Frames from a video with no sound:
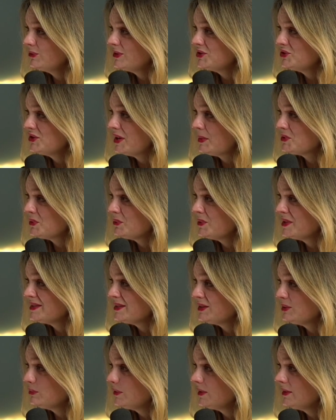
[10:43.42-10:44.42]
these gems of
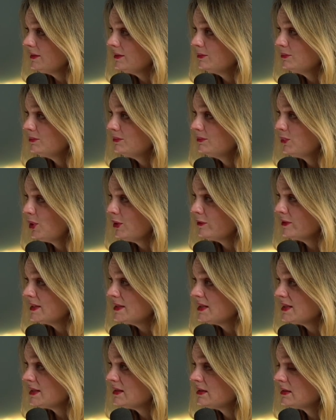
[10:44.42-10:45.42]
wisdom and
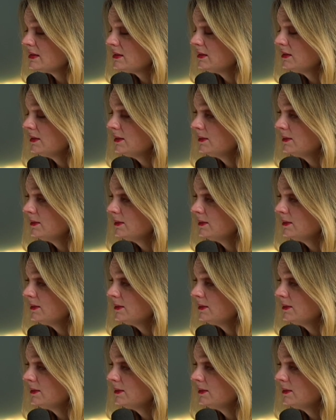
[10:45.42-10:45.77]
provenances.